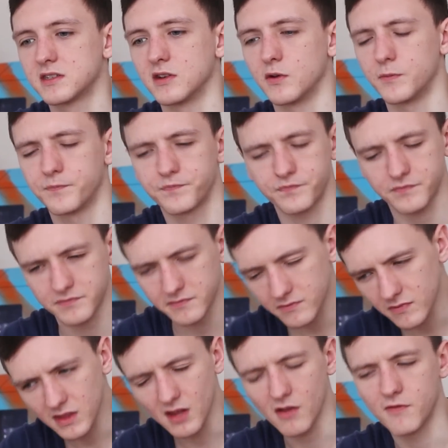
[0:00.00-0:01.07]
So
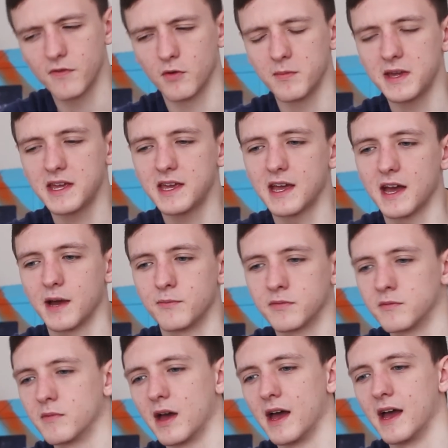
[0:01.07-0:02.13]
for me,
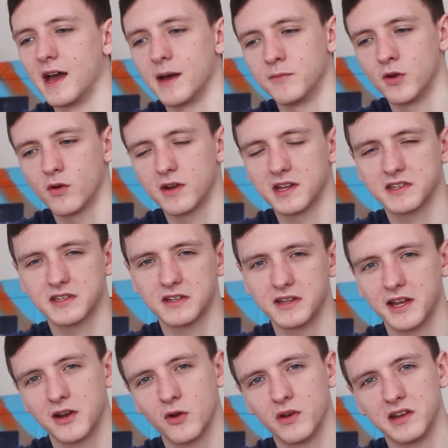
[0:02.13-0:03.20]
I'm not
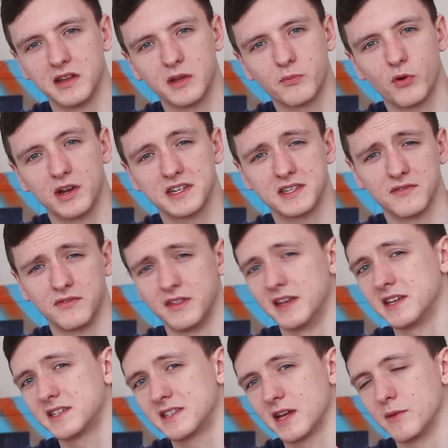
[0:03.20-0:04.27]
necessarily annoyed at the price of
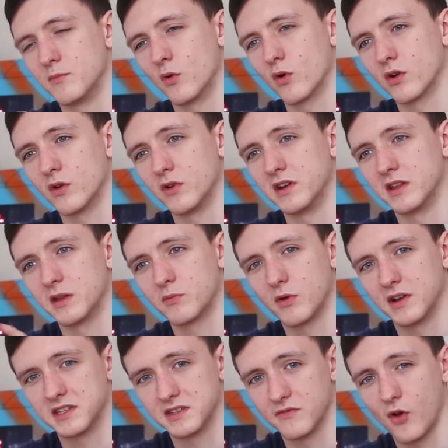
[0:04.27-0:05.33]
this, I'm more annoyed at the
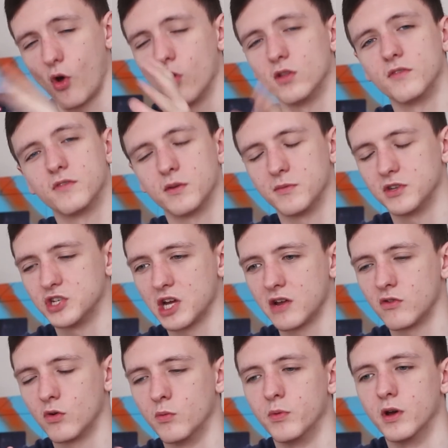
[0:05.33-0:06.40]
price of all of them in
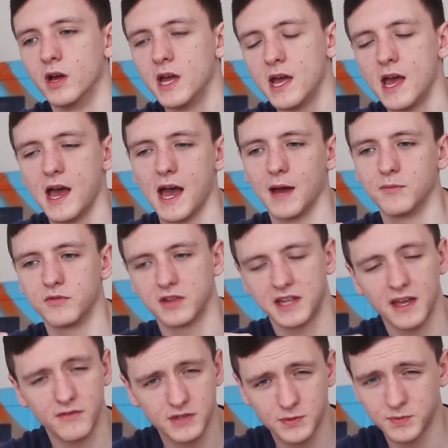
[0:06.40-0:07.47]
general, but to
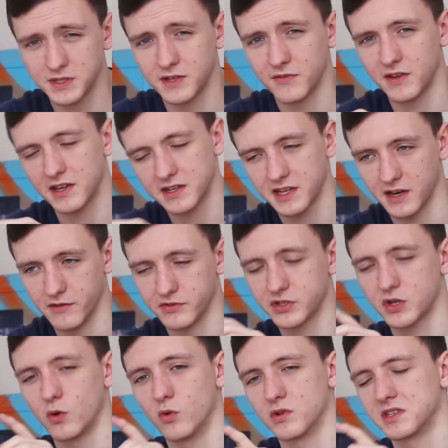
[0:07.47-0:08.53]
give specific kind of
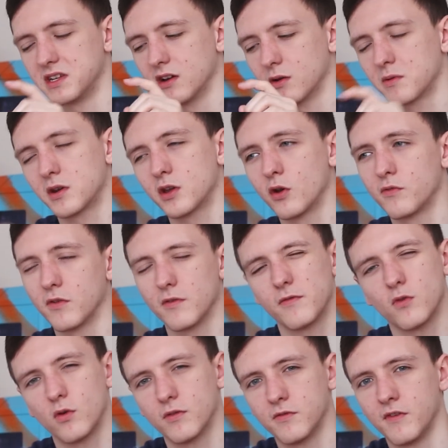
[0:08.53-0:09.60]
scores here, I'm going to go for a
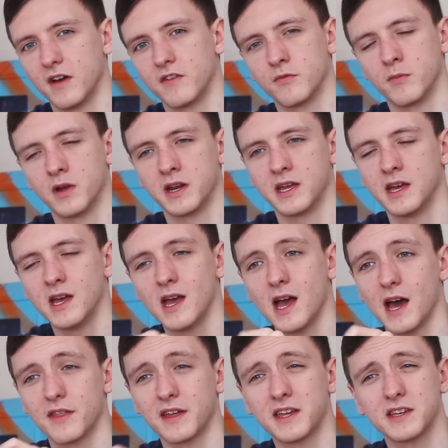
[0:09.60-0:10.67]
4 for 5 for money.
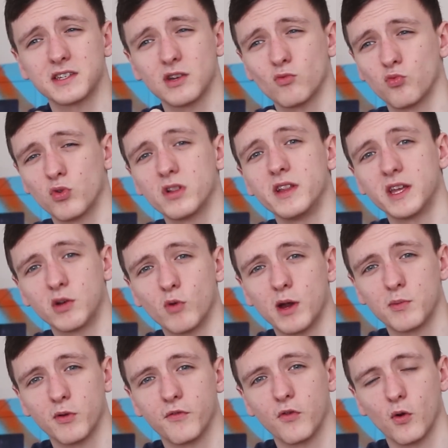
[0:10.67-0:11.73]
I think it's a really
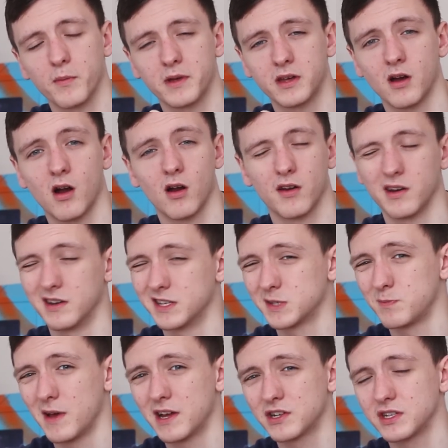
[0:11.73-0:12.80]
great performing card, and
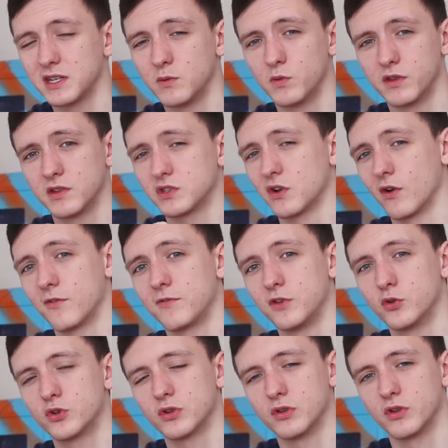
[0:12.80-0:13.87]
especially with the sort of
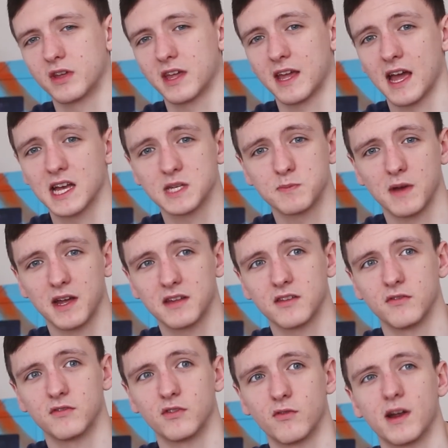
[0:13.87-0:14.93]
future looking aspect
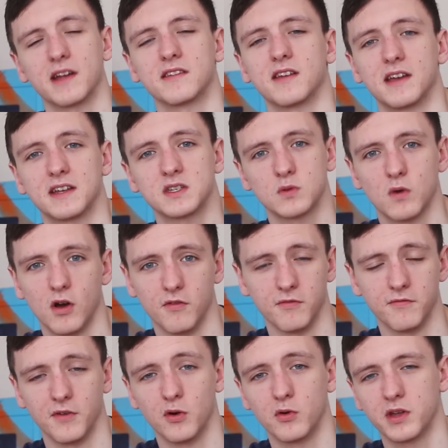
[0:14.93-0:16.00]
of DirectX 12
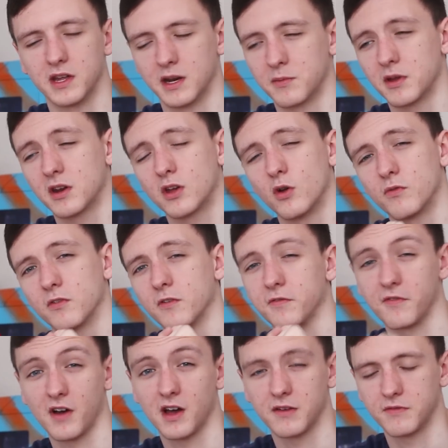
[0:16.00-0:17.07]
and Vulkan, I'm going to go for a
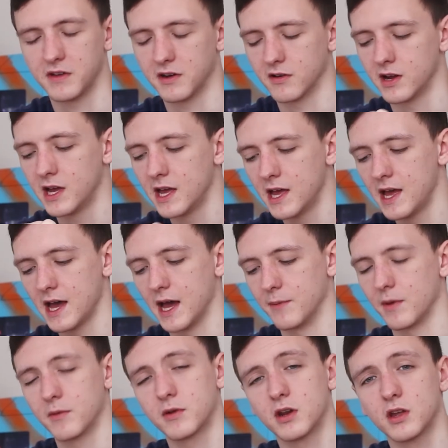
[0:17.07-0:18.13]
5 here.
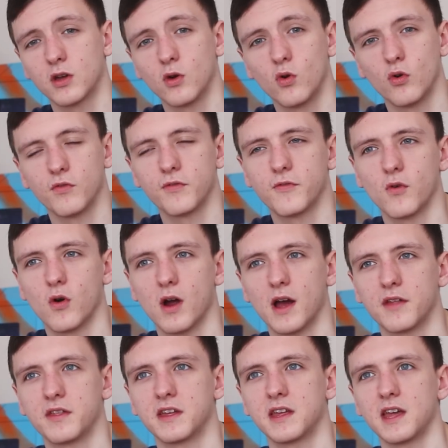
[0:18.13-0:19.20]
I'm going to go for,
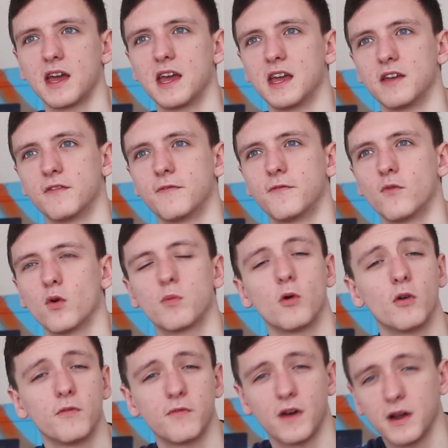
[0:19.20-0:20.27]
I think, a
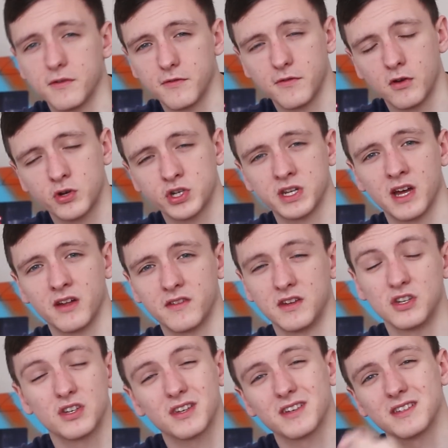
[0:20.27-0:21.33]
4.5 for
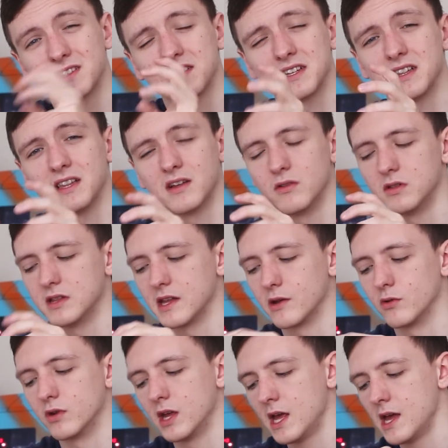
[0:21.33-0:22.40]
functionality, just because it's a little
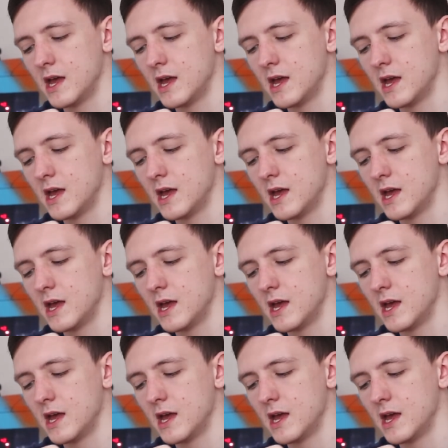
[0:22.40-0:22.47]
loud.